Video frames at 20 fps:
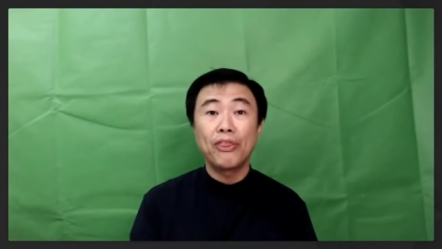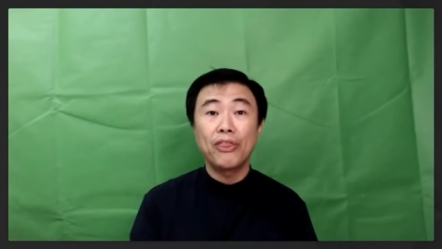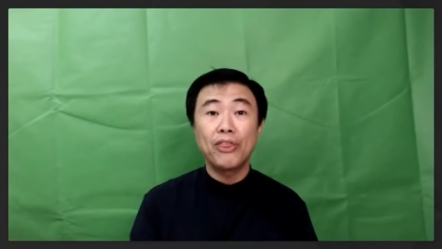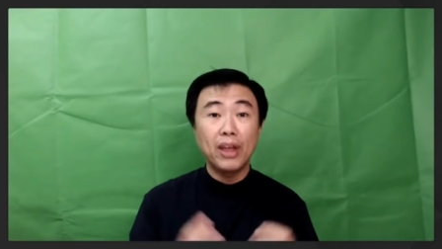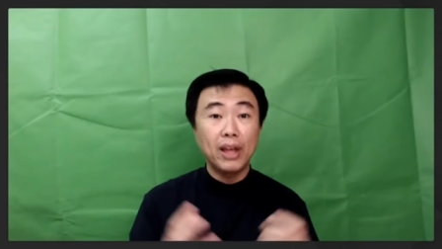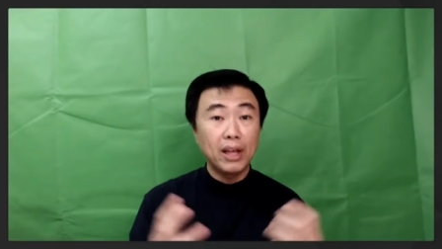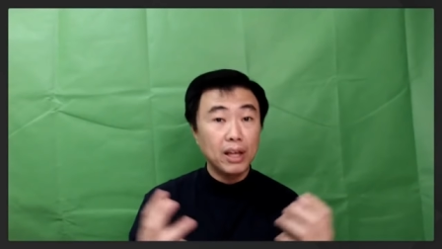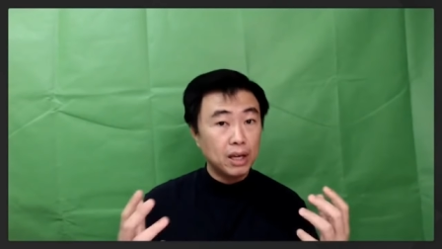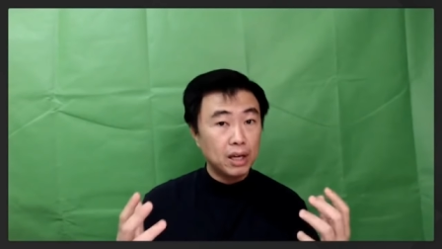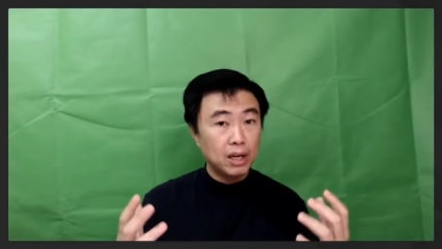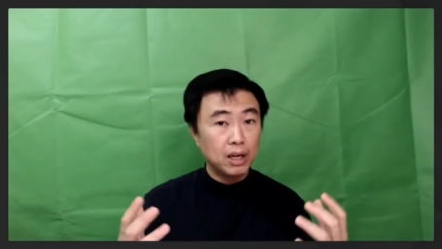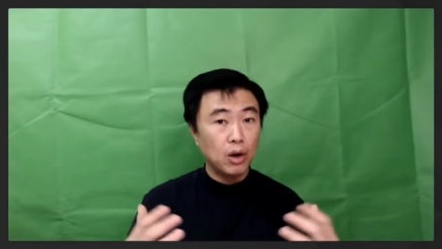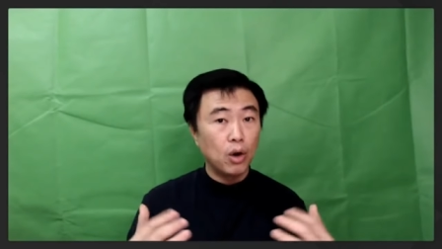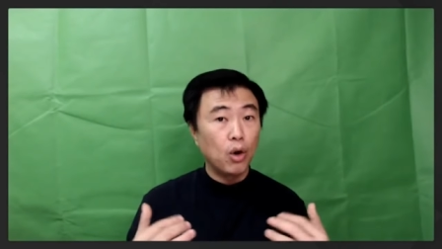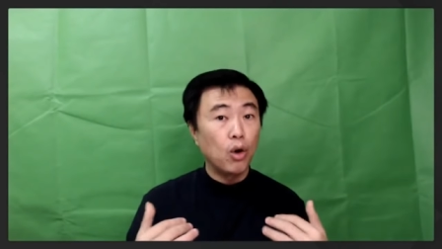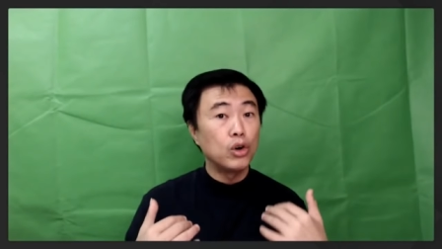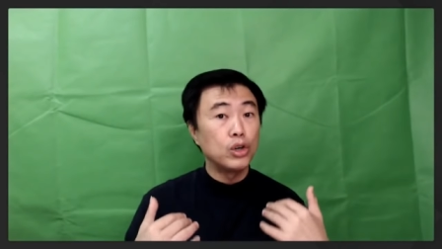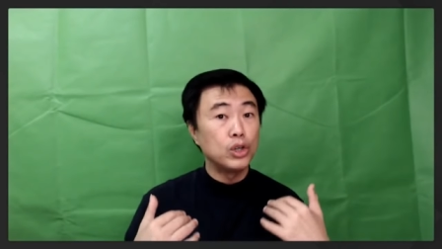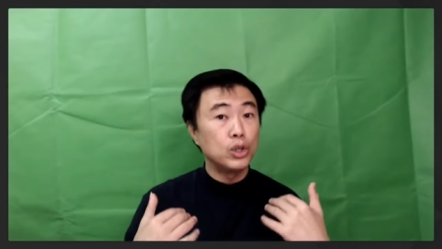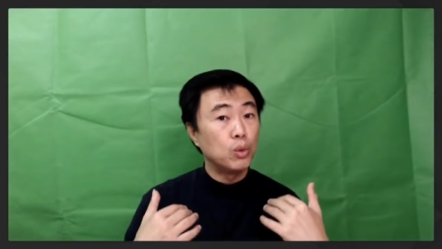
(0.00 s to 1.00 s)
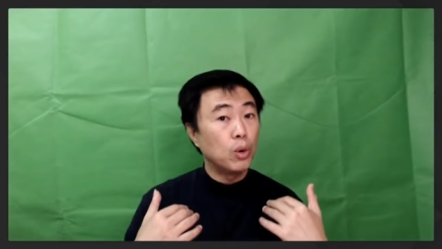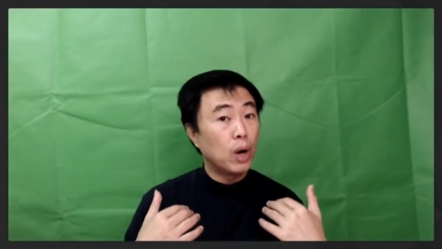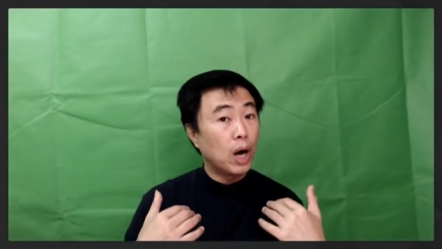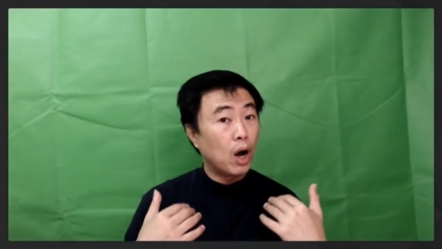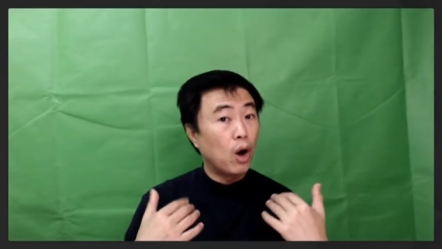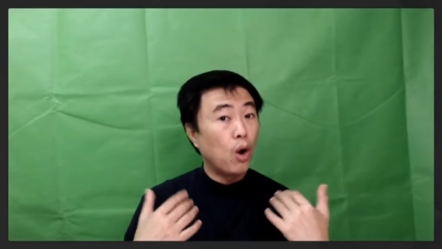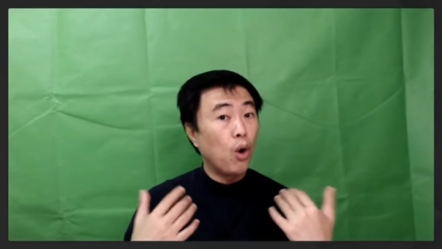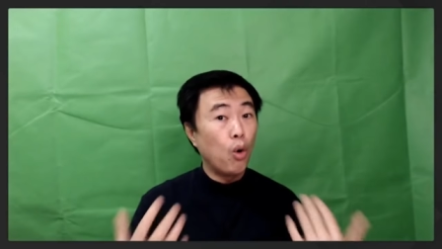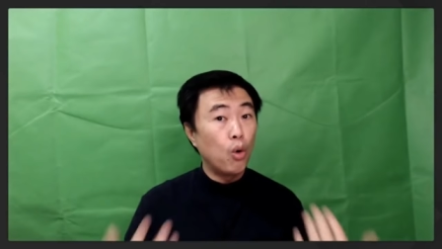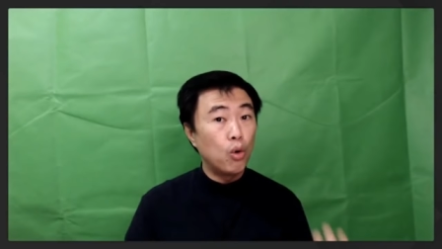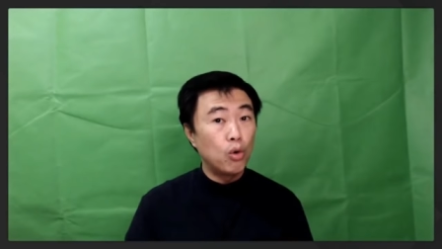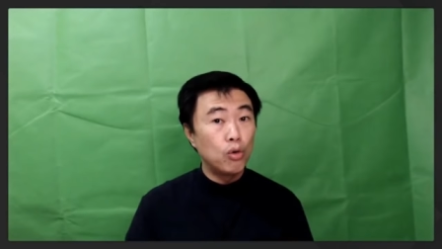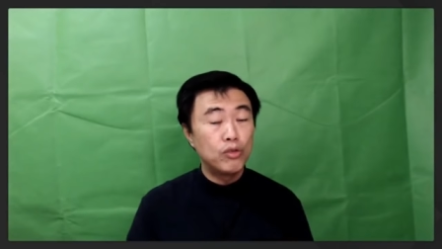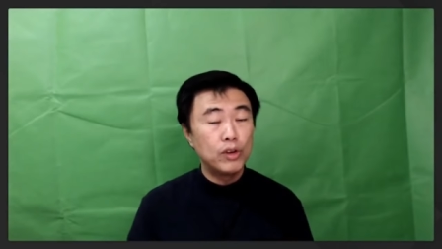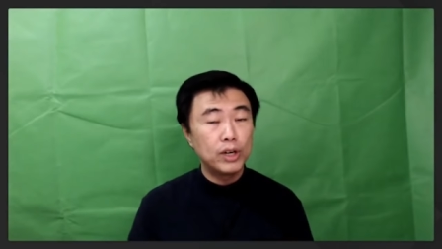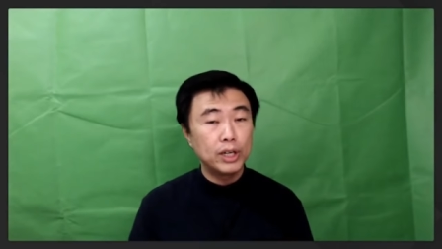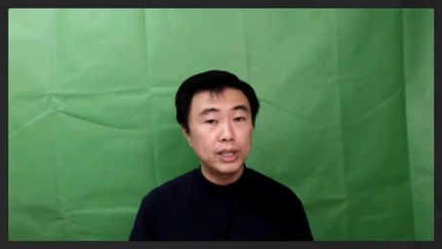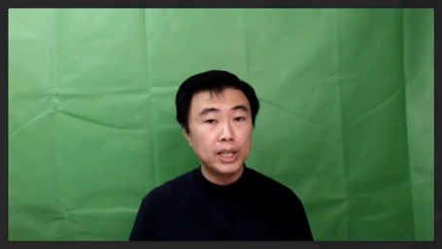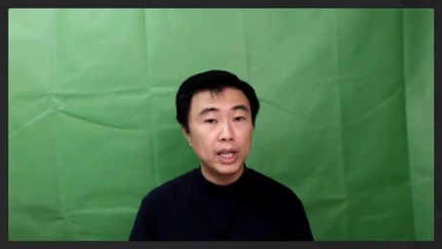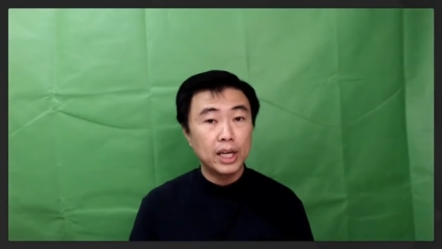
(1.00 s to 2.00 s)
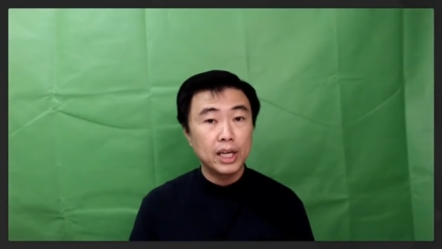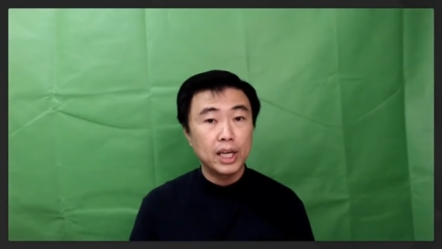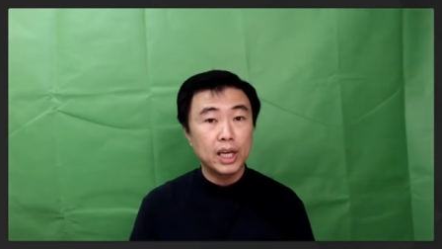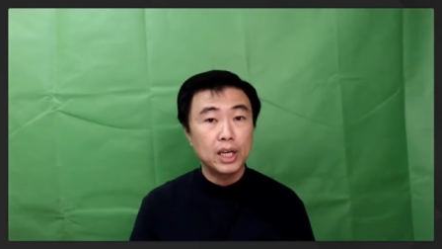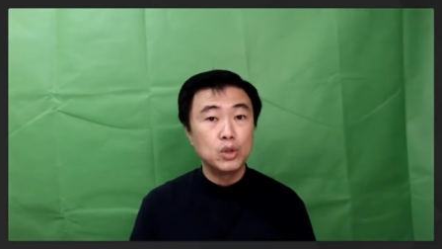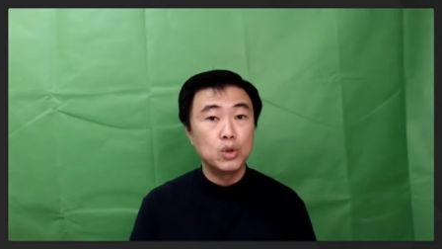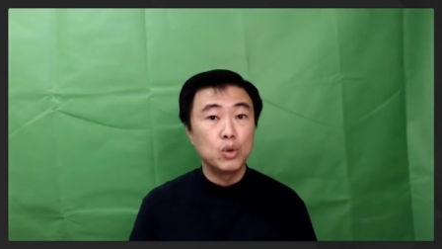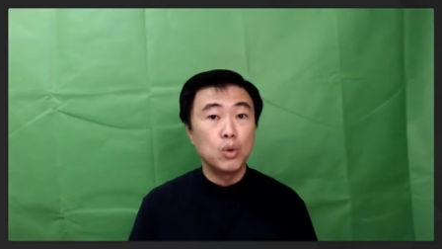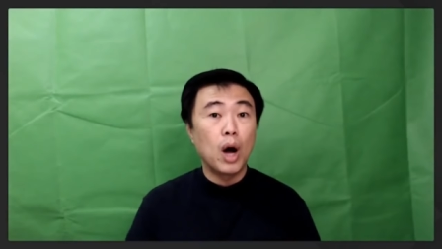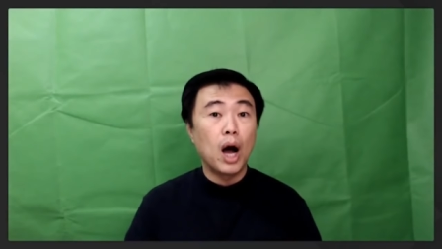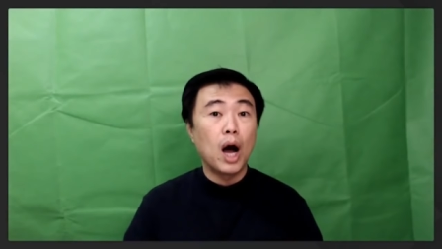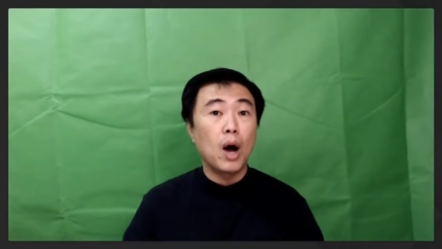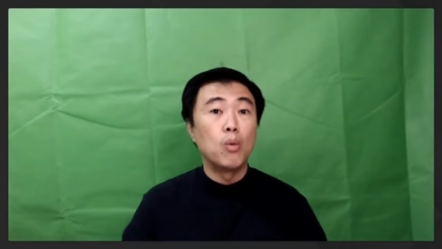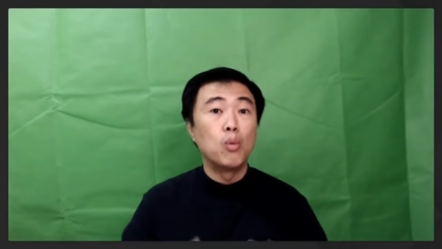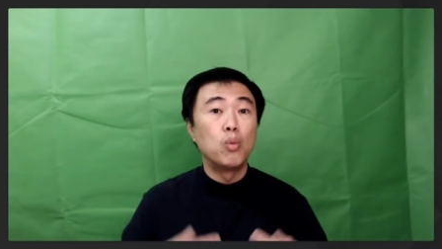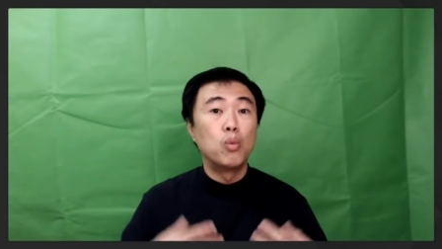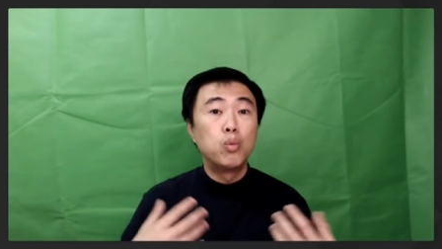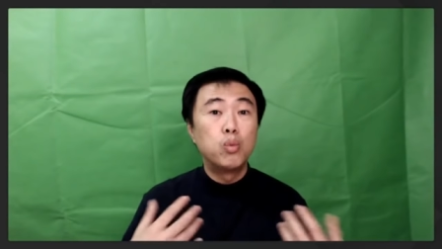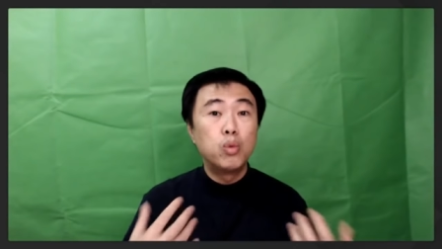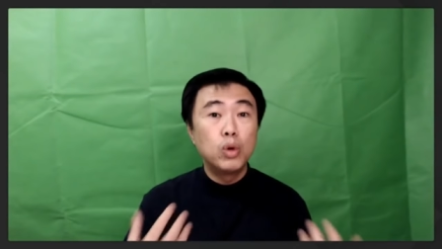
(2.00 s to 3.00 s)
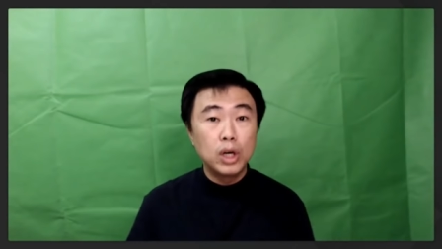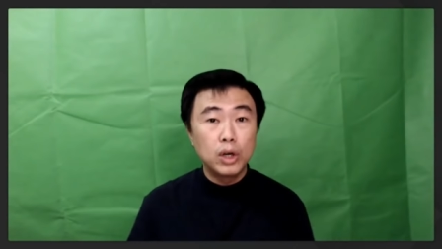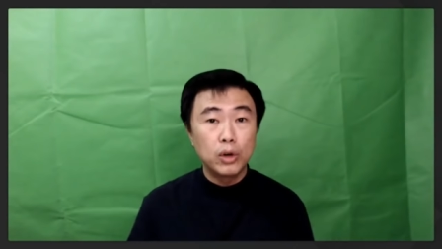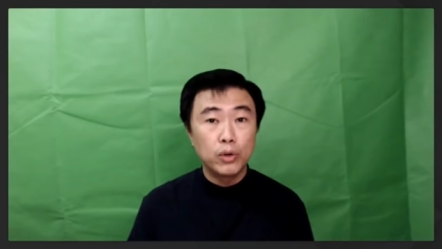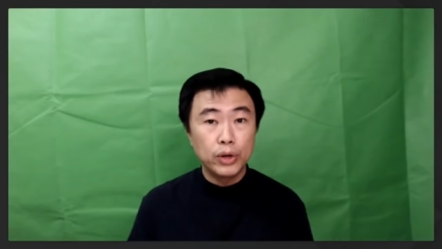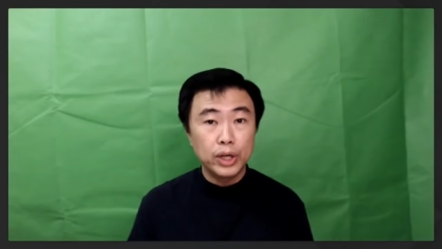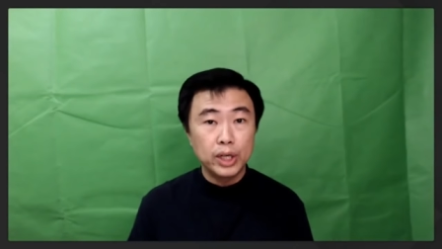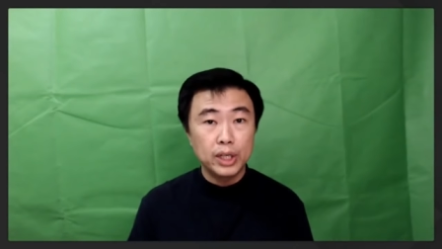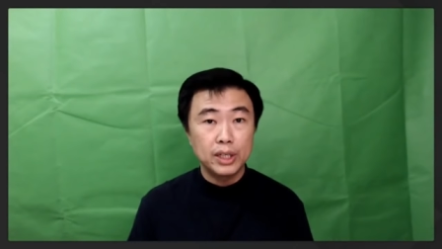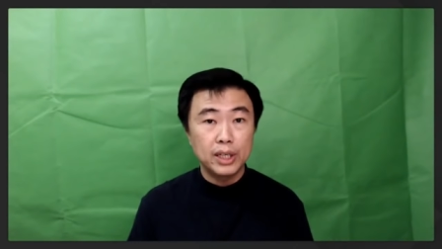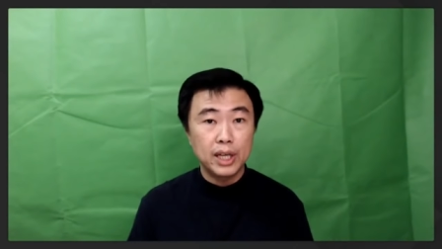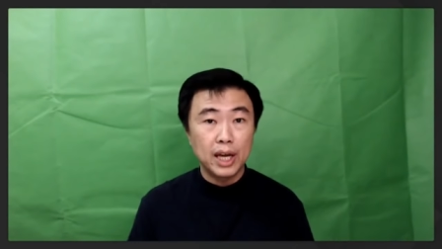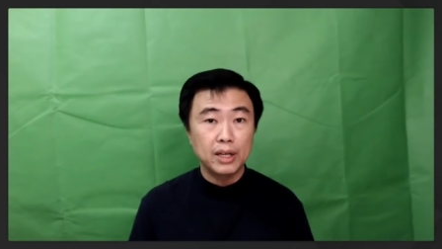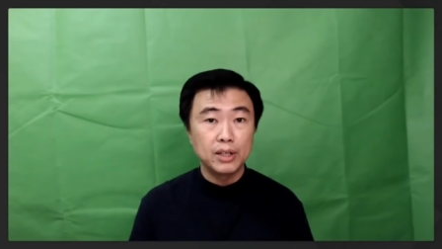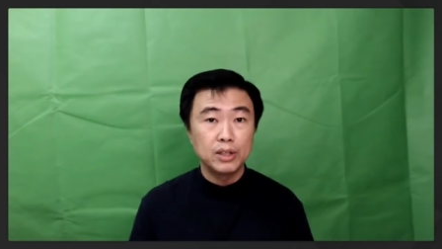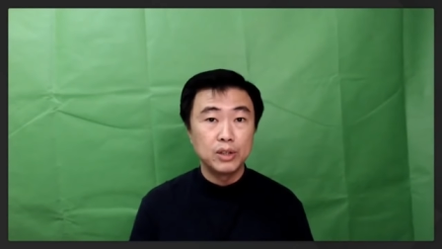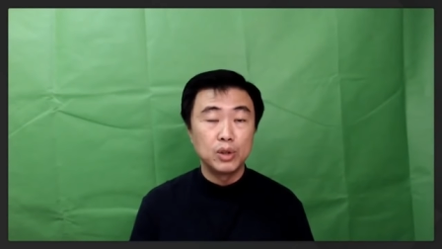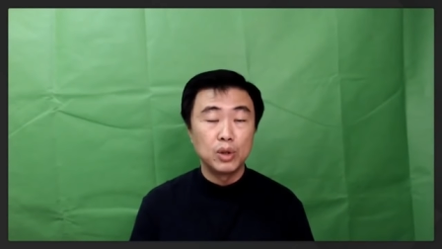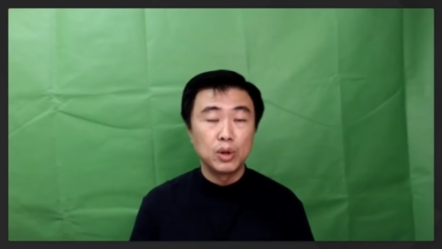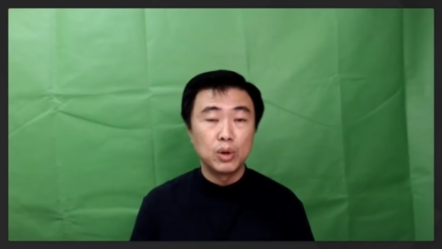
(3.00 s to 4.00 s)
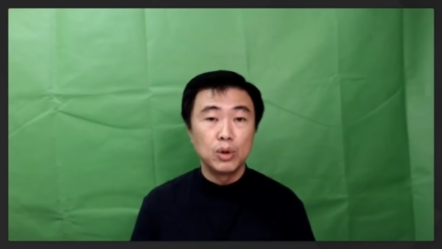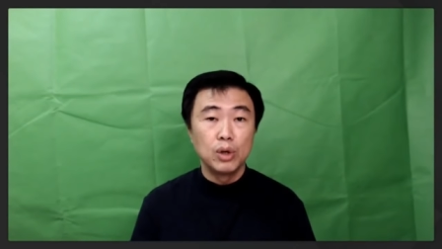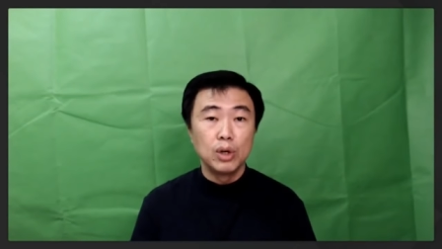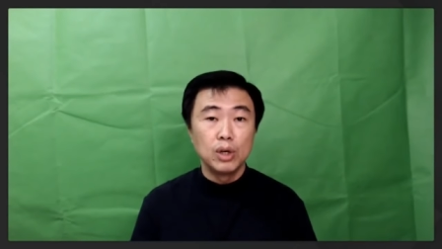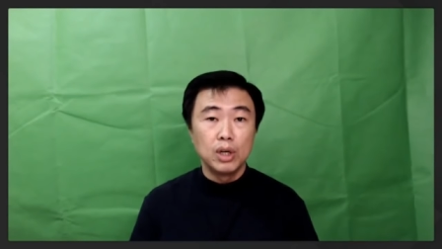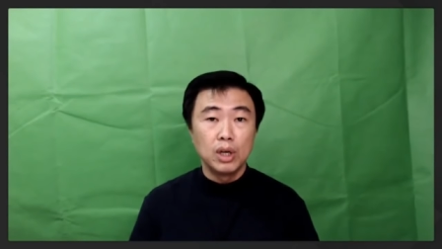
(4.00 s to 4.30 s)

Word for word: think or you are overthinking, you are worried that, you know,